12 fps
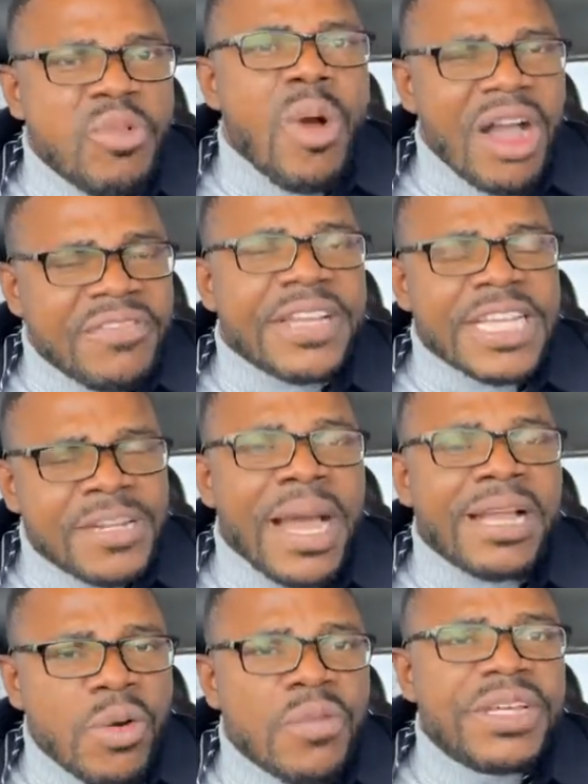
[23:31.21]
who are affected
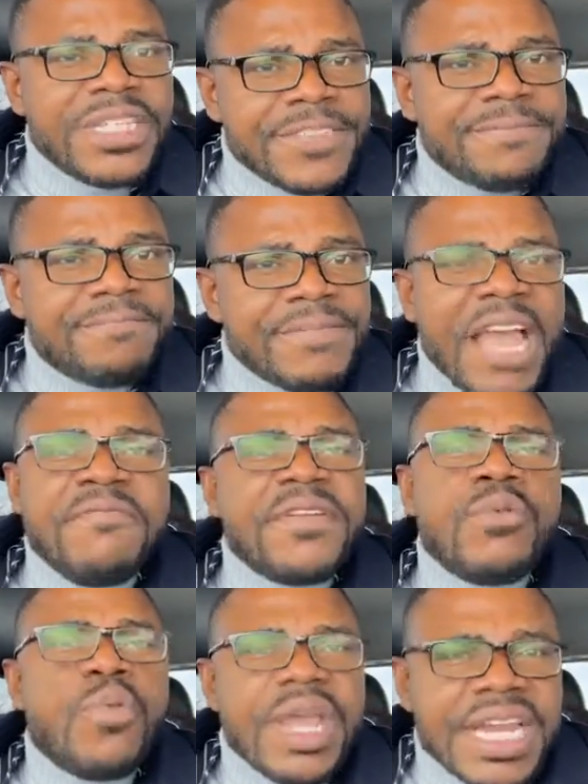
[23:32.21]
by COVID
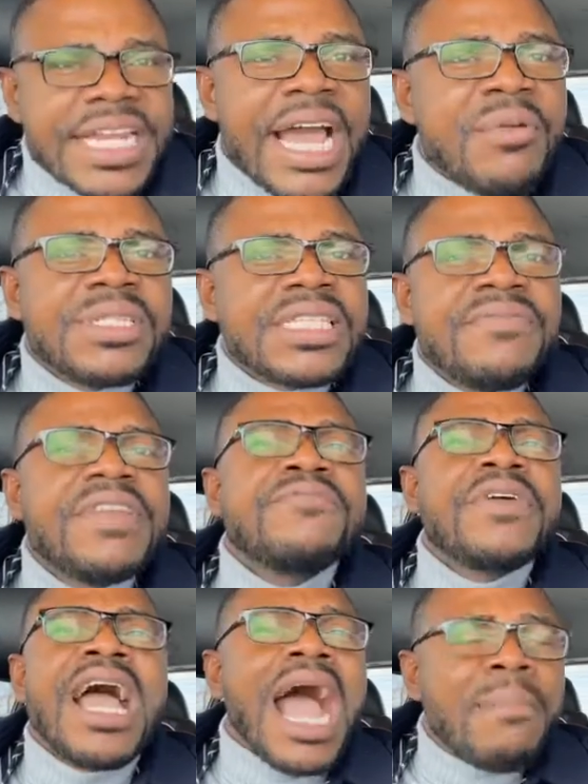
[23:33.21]
every week they are
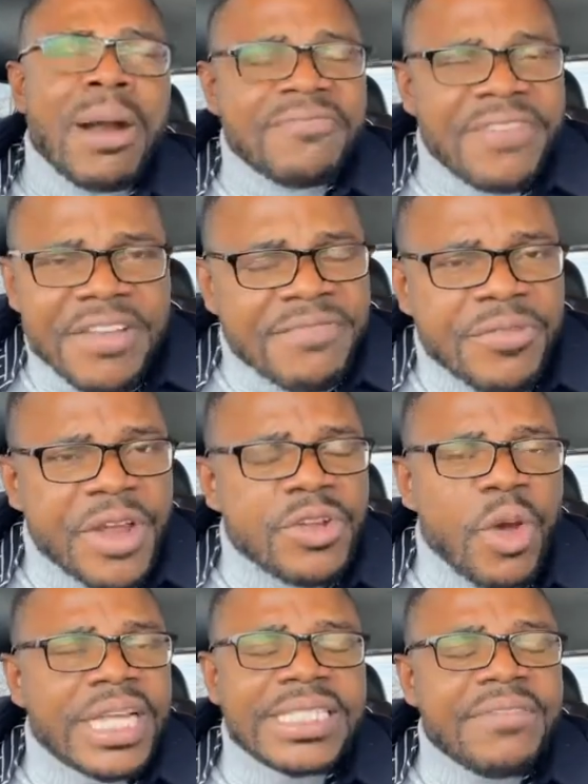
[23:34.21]
receiving about
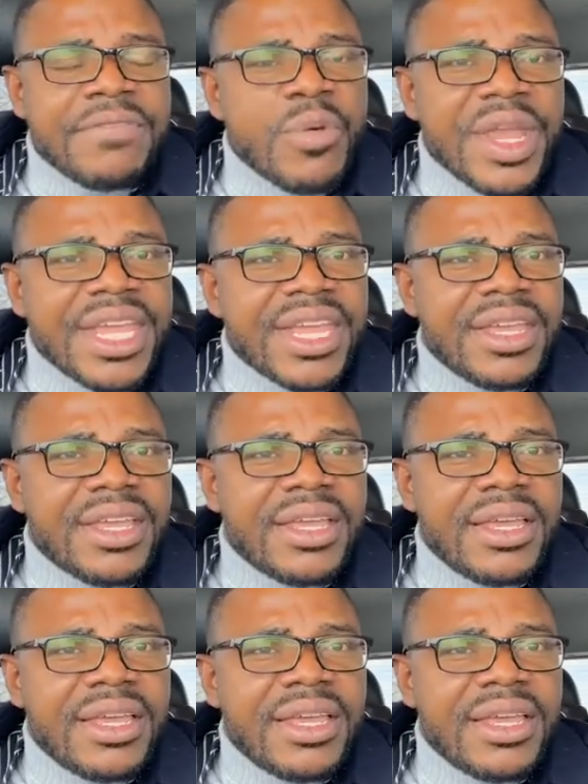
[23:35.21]
$500 every week.